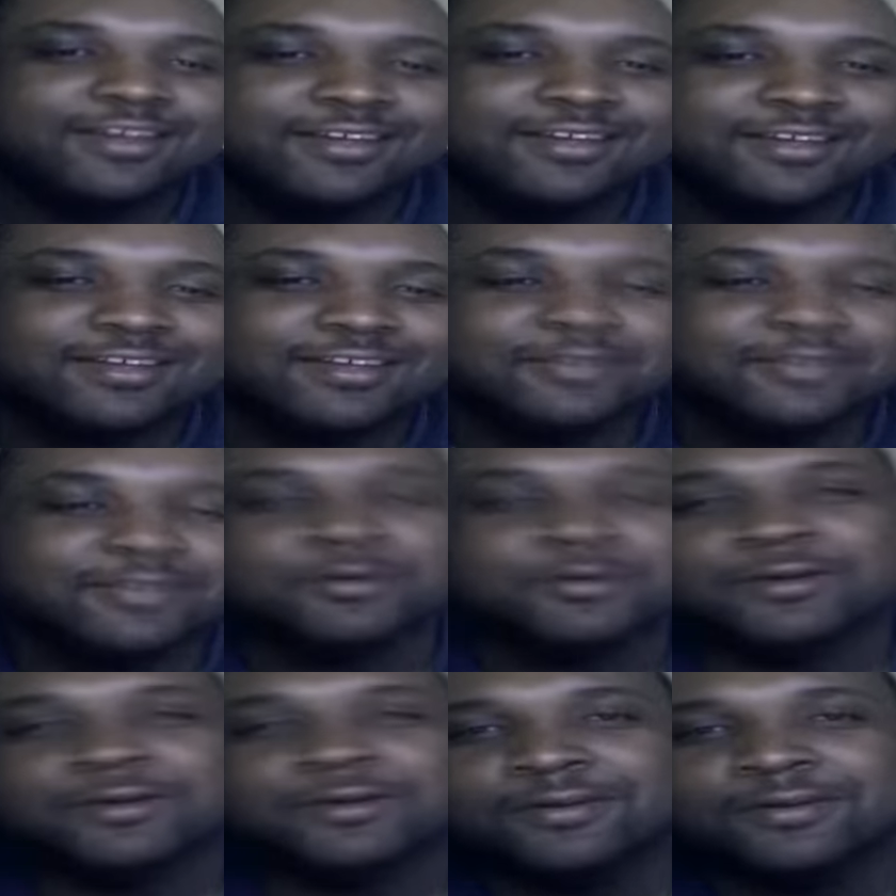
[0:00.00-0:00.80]
you
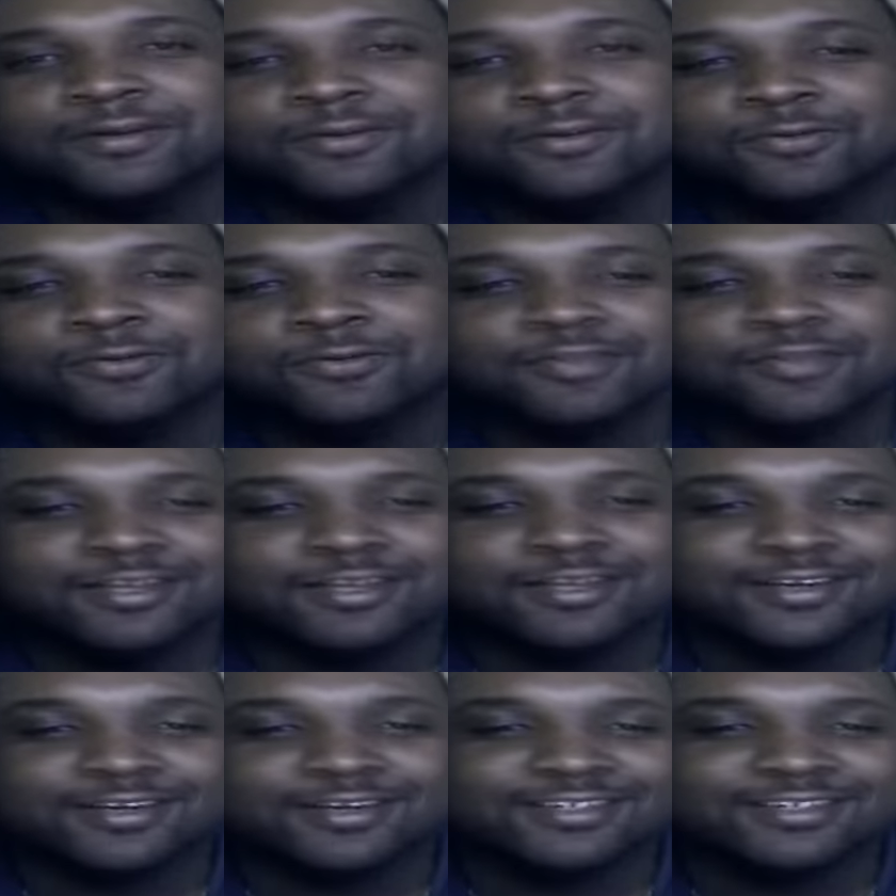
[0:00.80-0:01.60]
learn over the
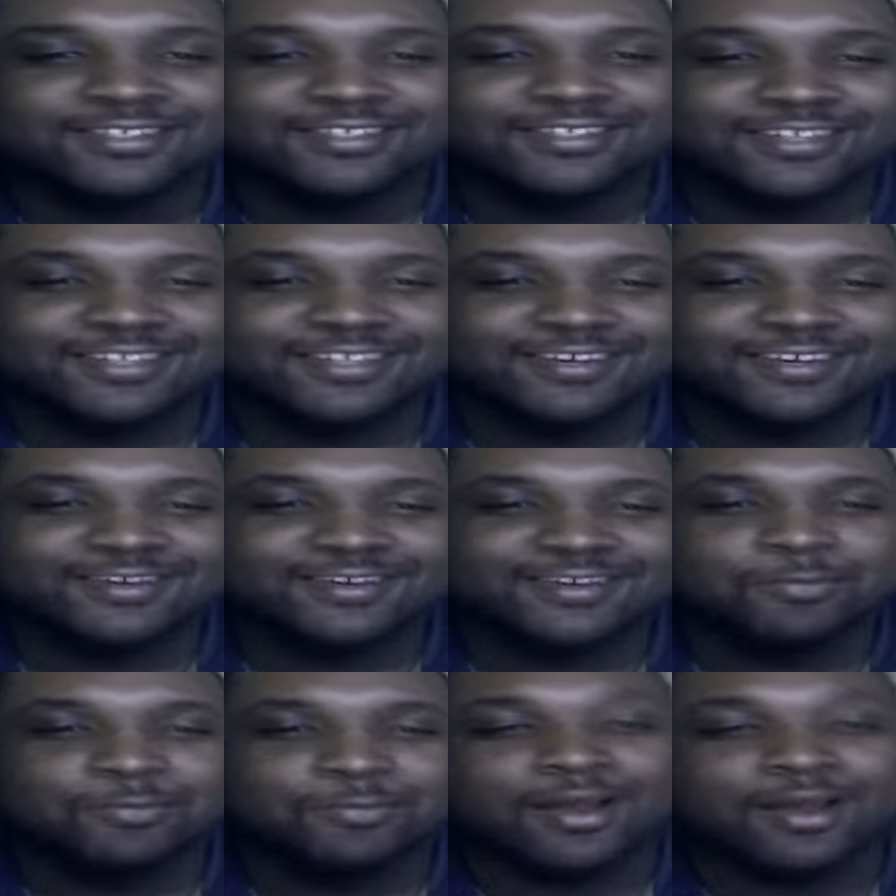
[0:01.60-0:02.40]
years. You know,
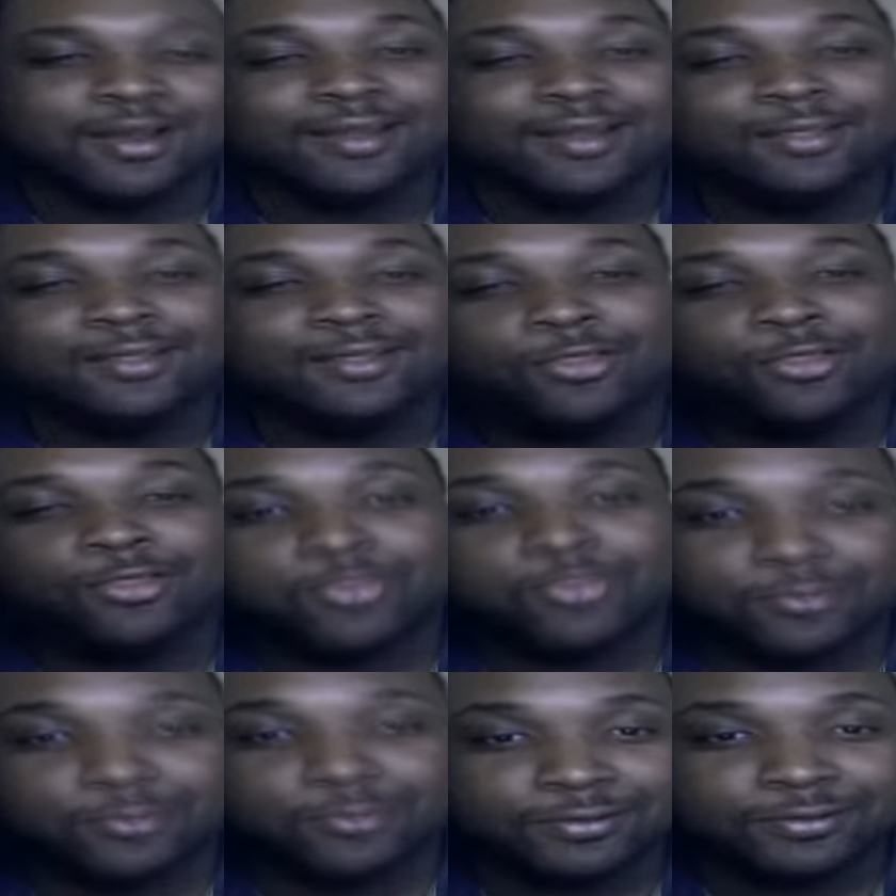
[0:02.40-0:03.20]
in my
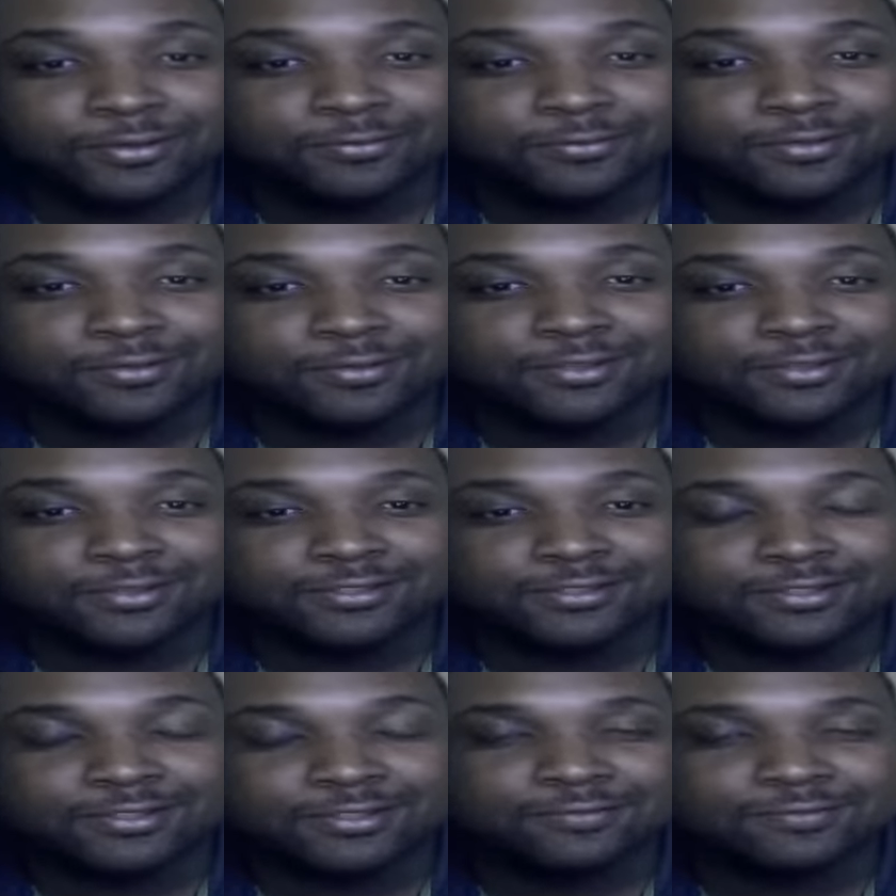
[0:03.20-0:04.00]
32 years of
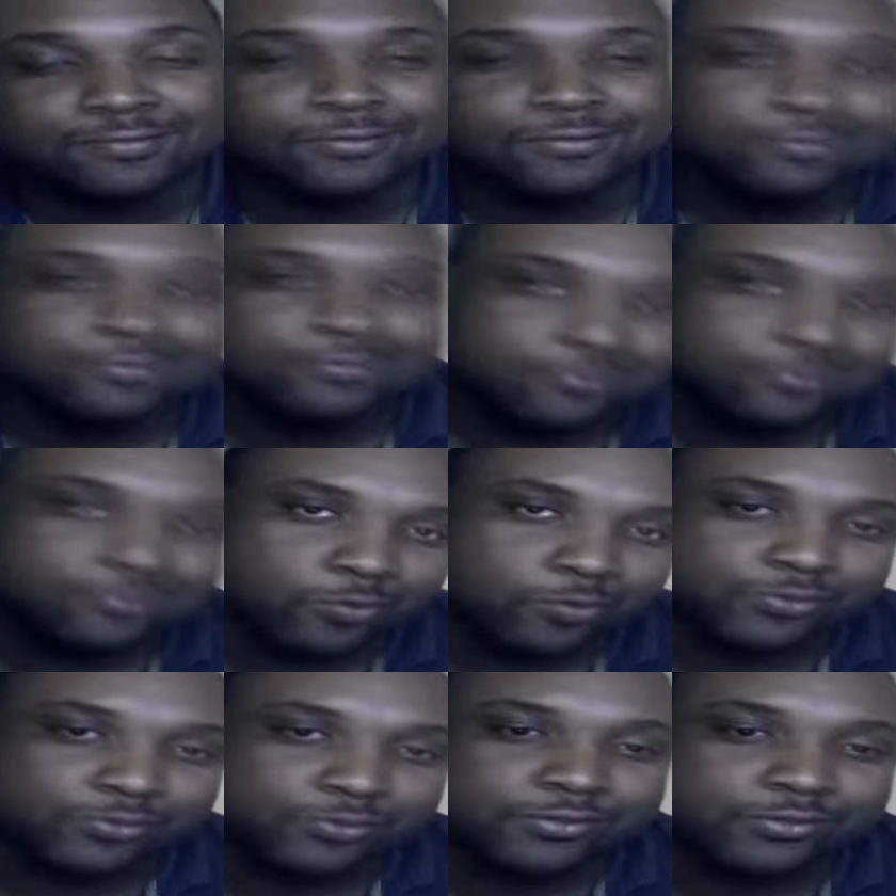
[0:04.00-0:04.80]
living,
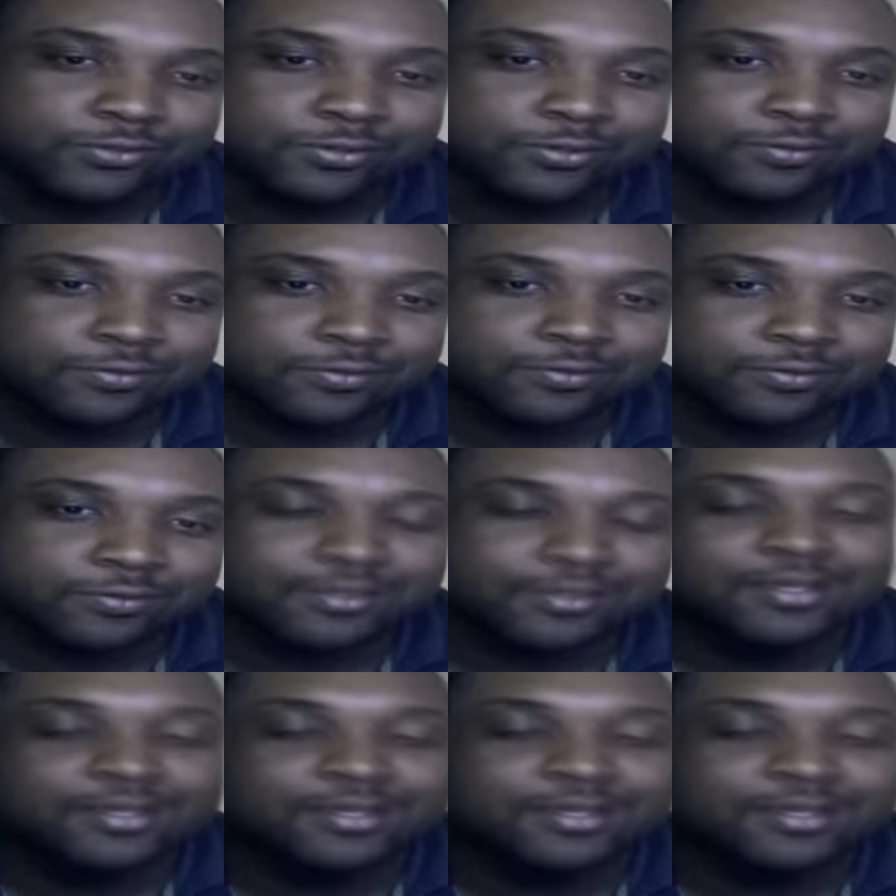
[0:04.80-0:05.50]
almost 33,